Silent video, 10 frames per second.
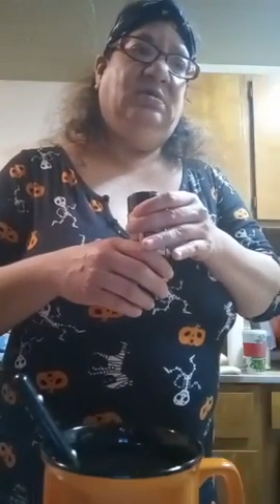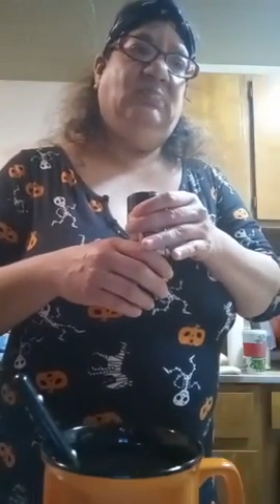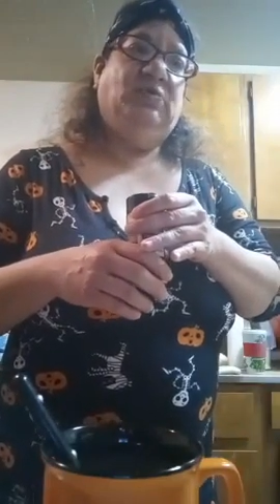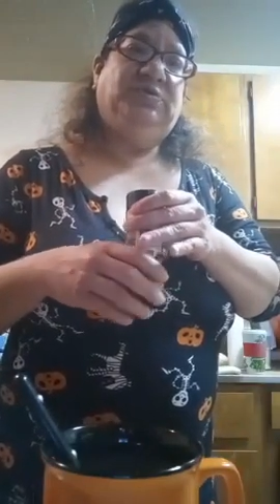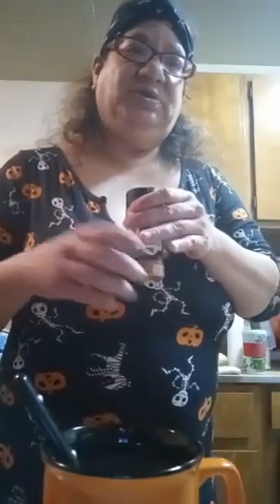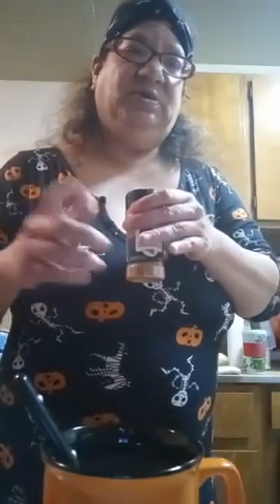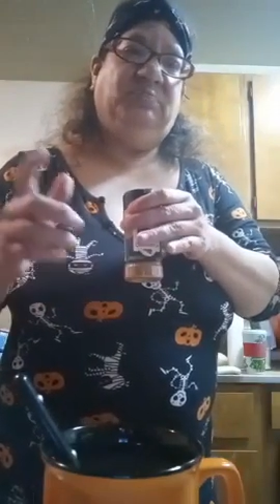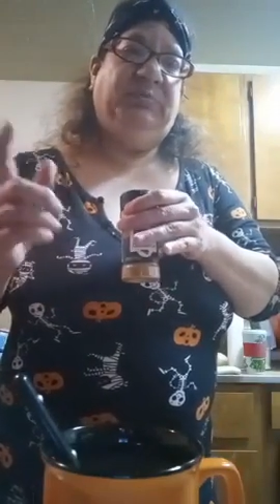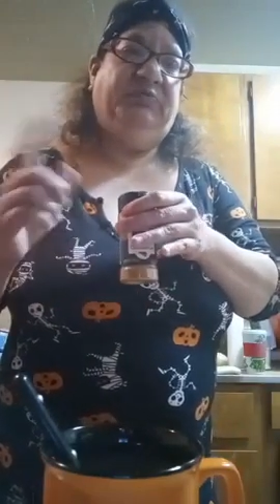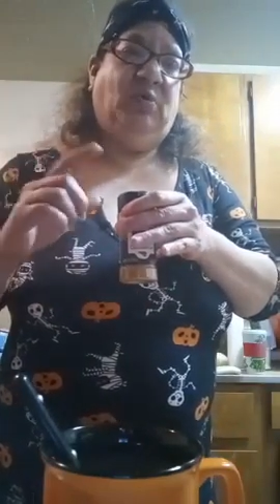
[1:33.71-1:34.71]

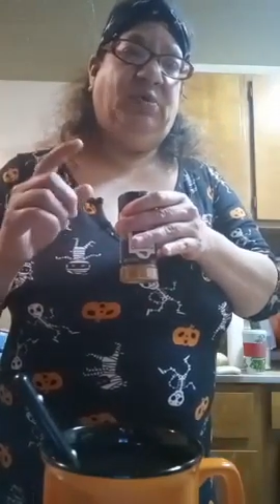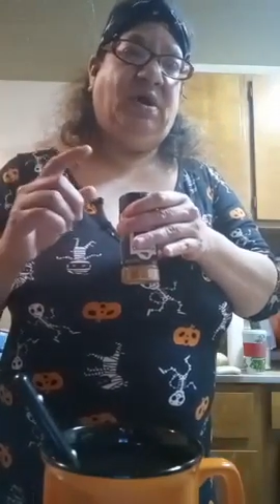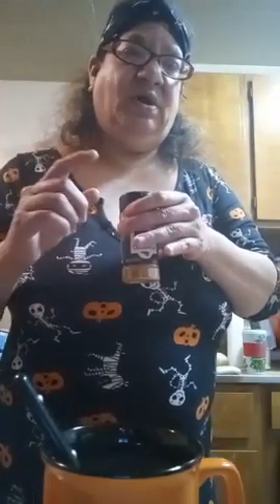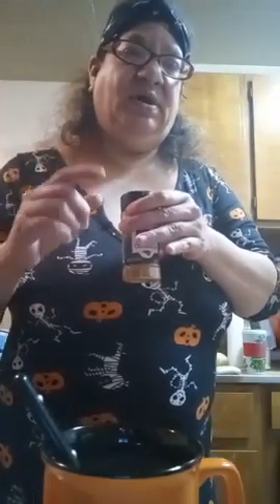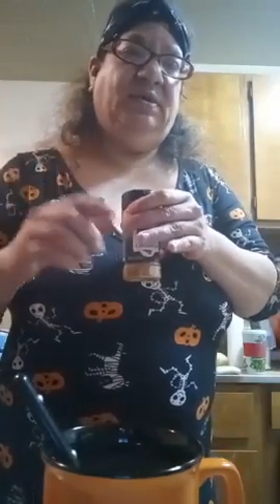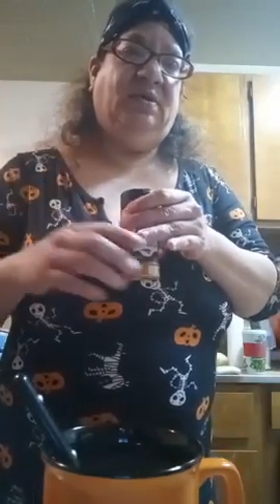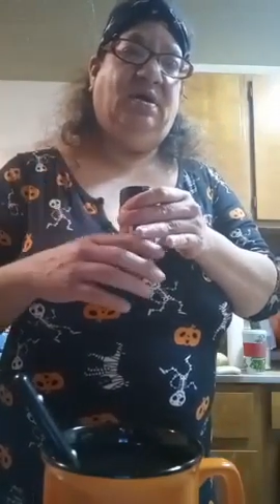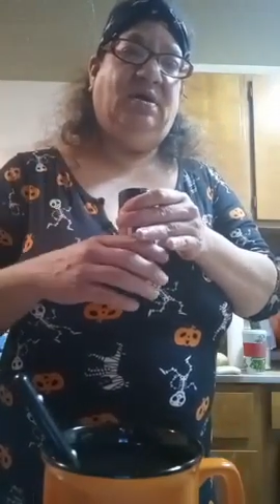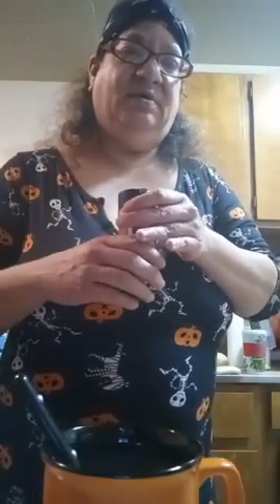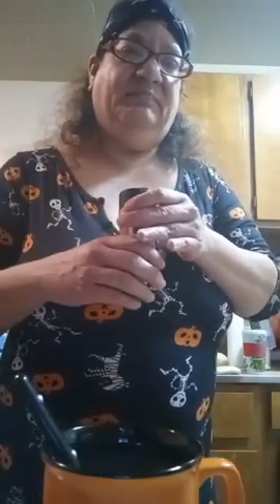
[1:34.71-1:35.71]
mostly before 9,
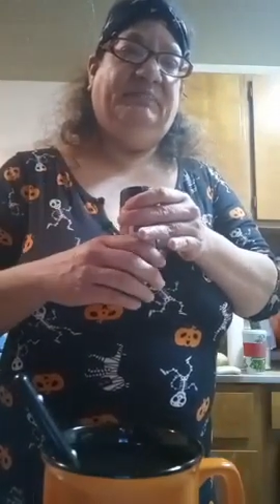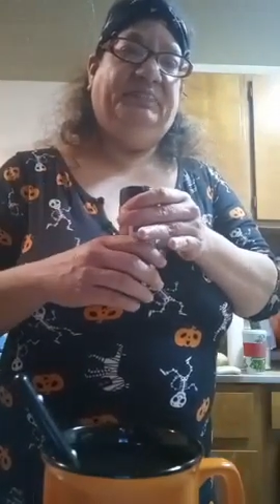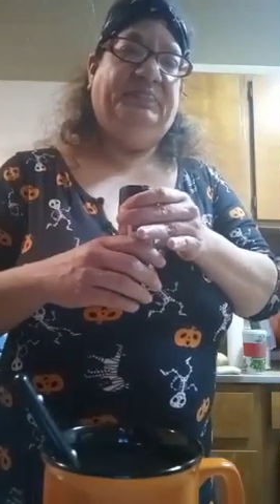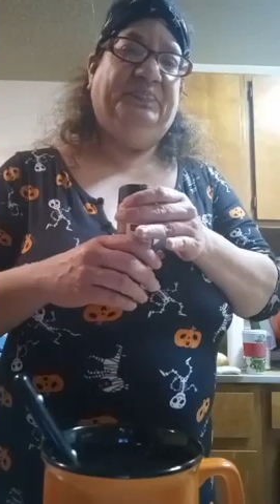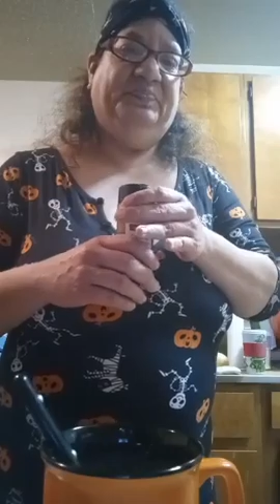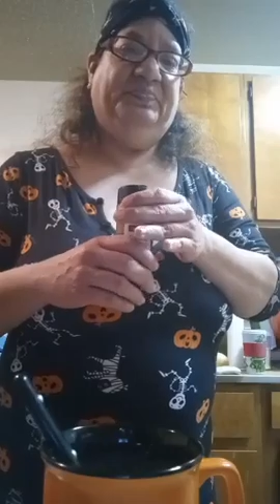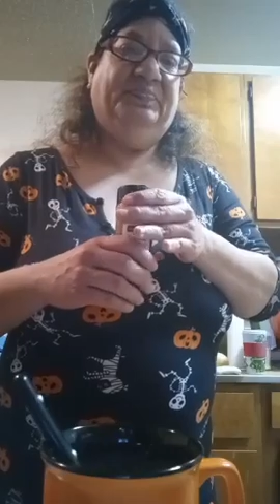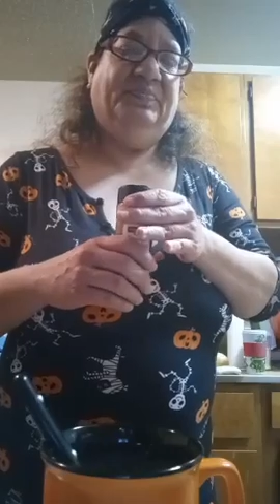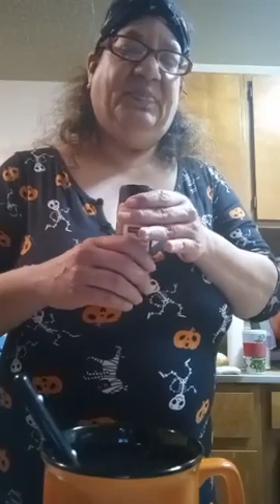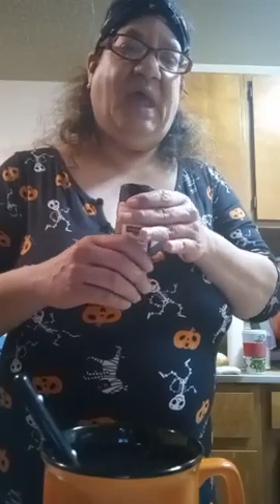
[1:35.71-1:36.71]
um,
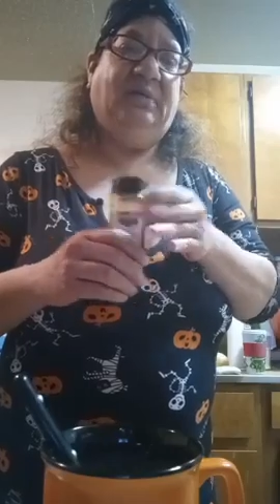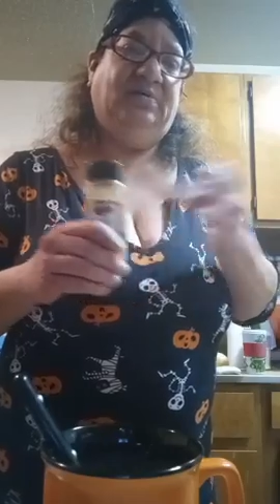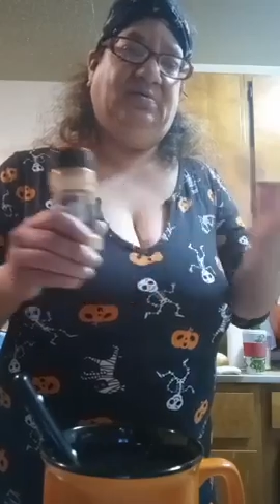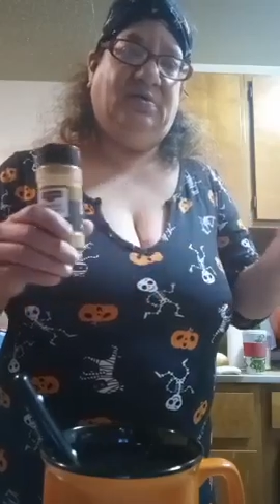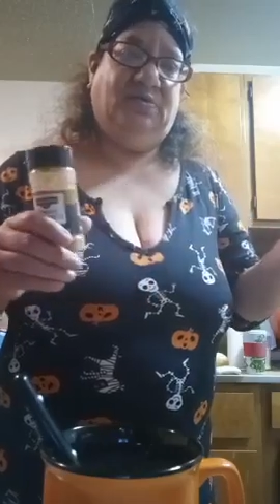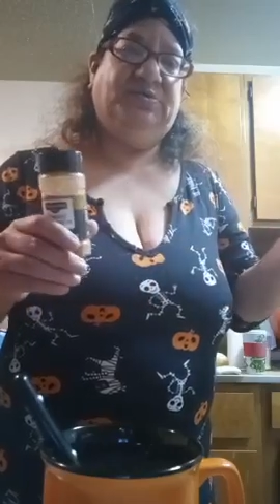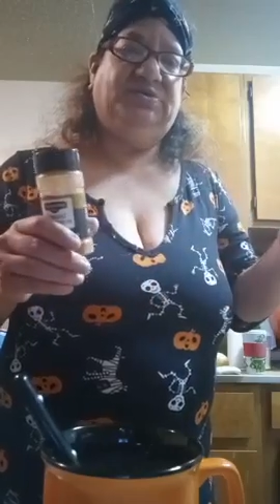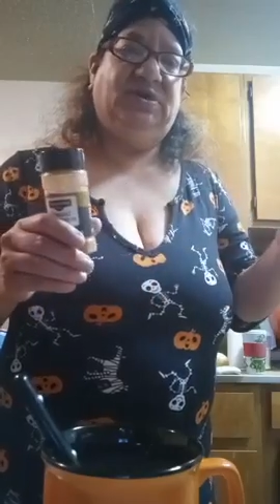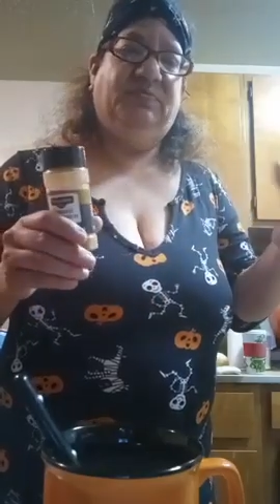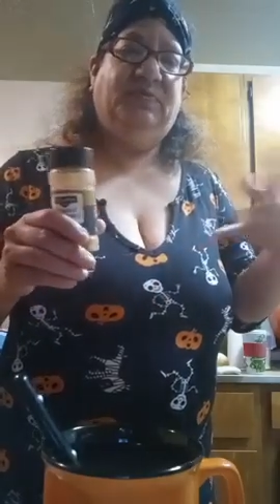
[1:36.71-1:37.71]
I could go to
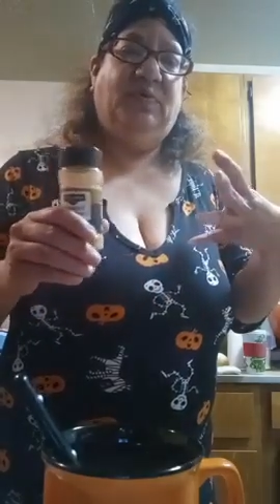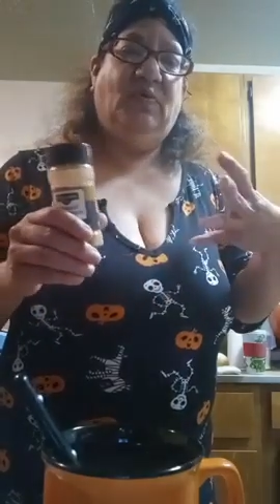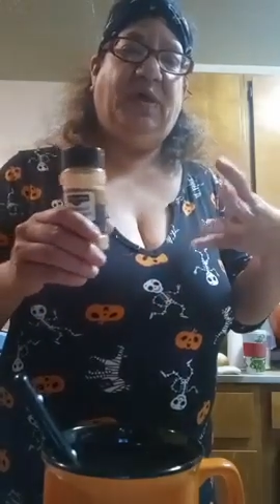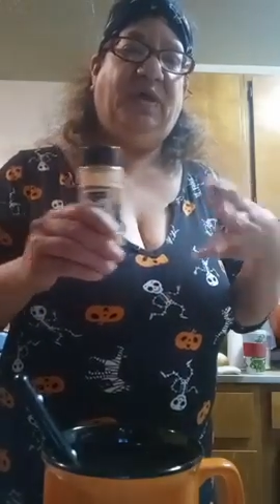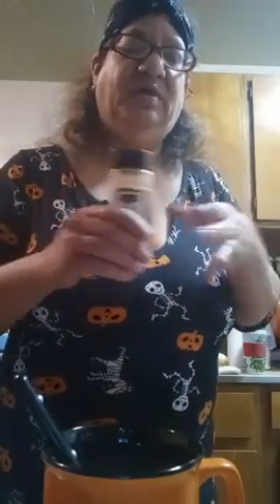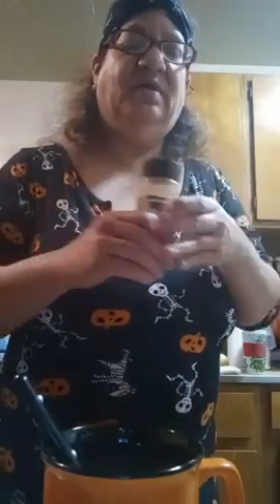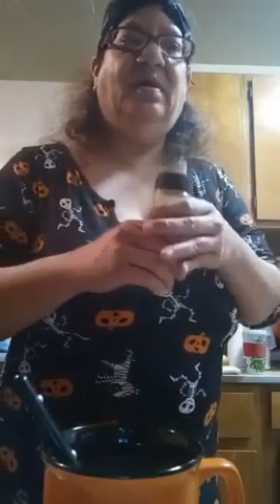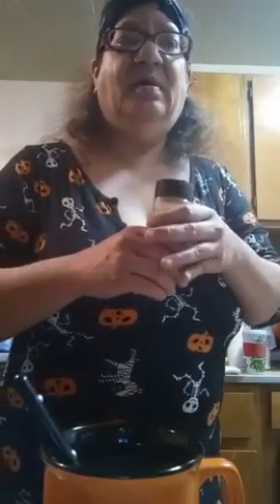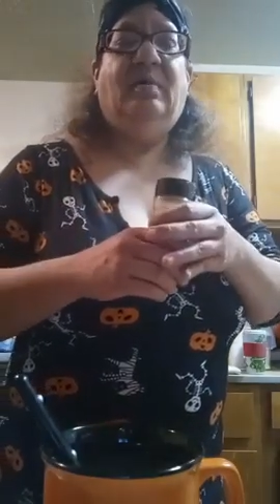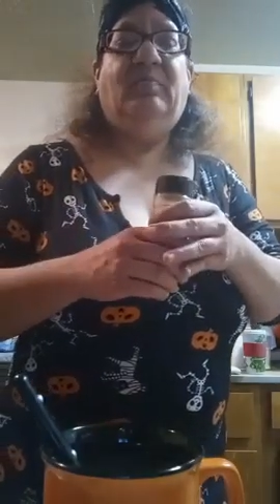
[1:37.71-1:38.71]
sleep okay,
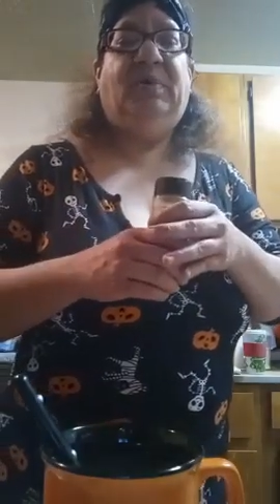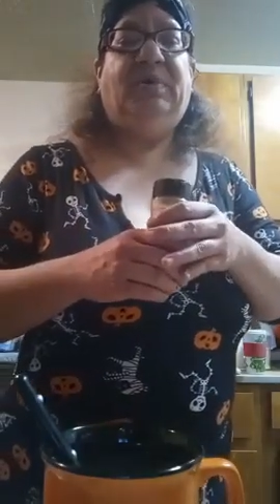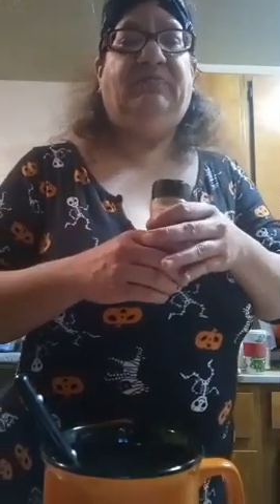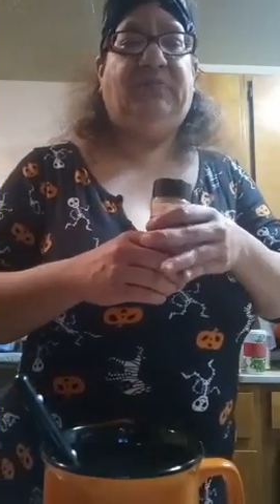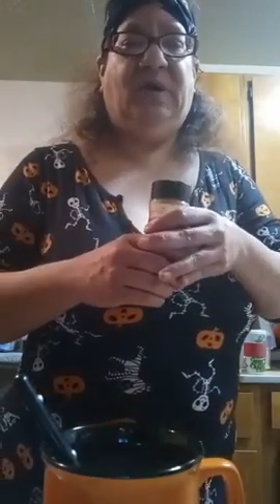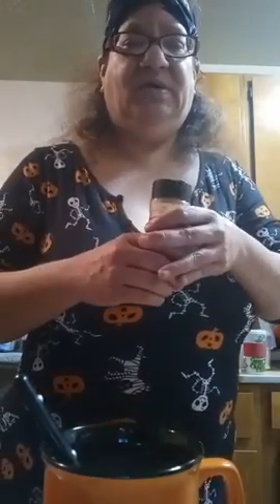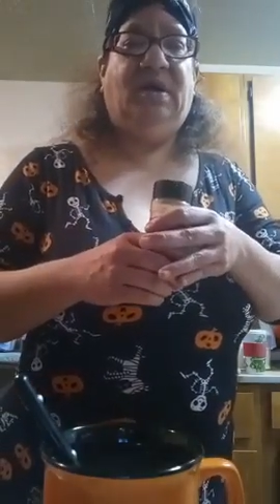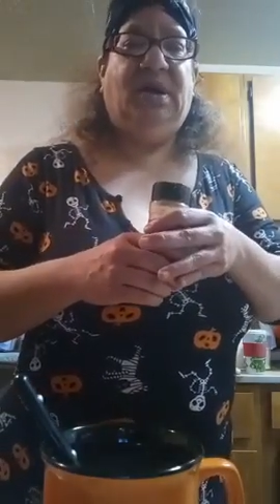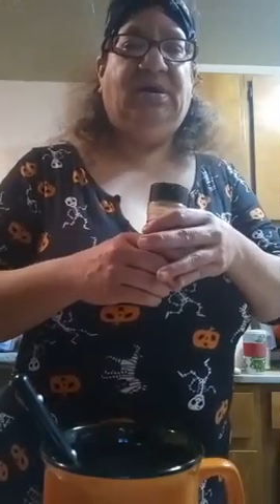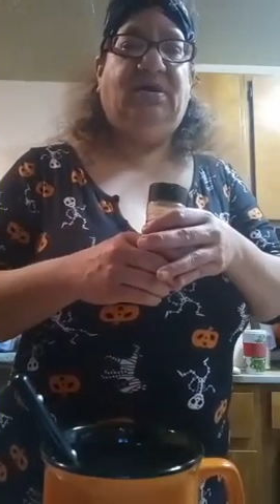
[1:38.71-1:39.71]
but if not,
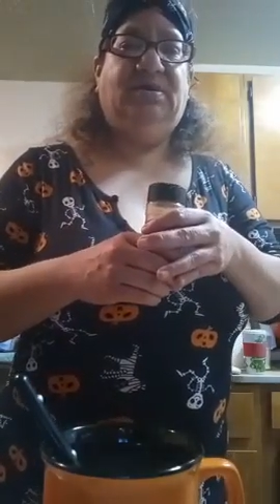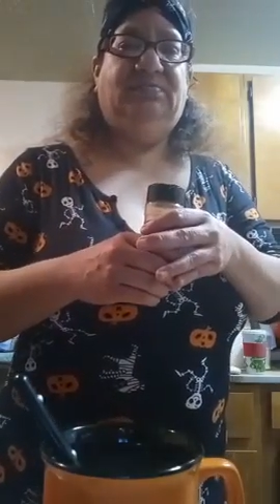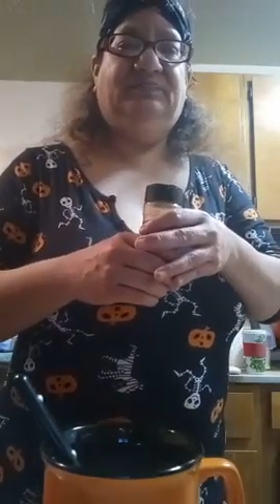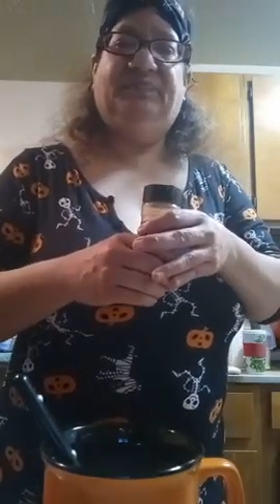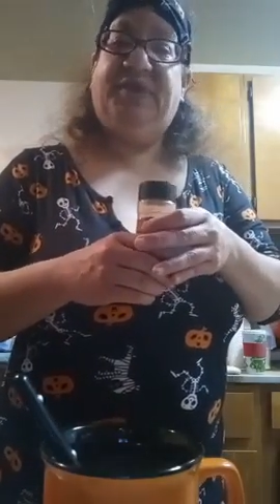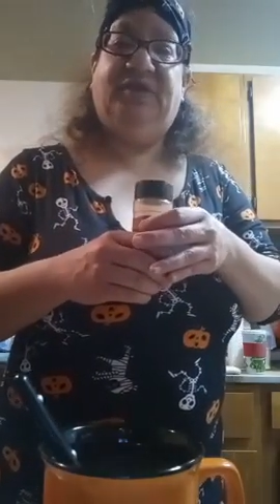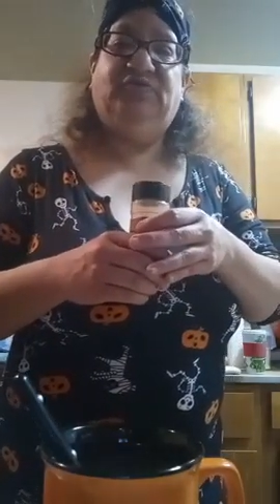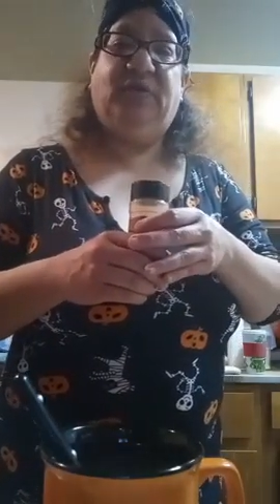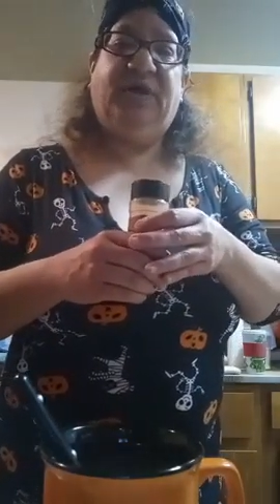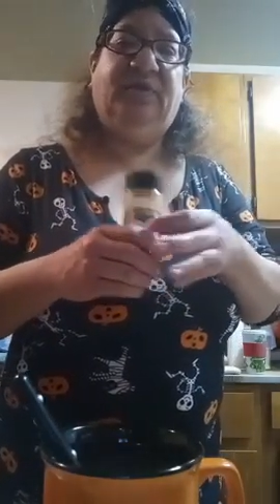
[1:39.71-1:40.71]
I um, can't
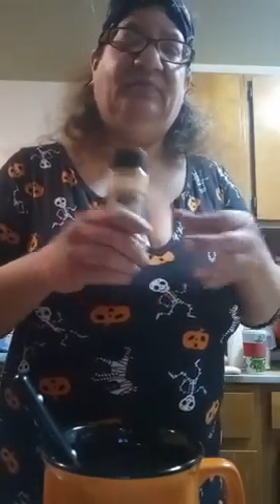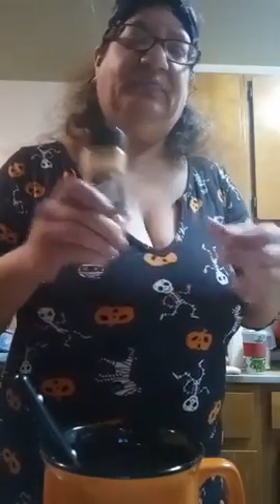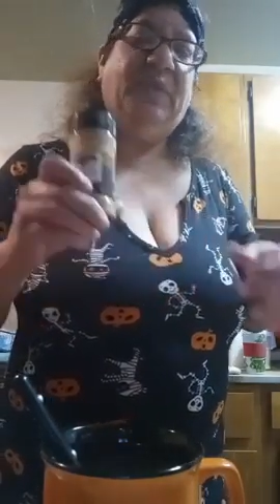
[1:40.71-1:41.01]
drink it.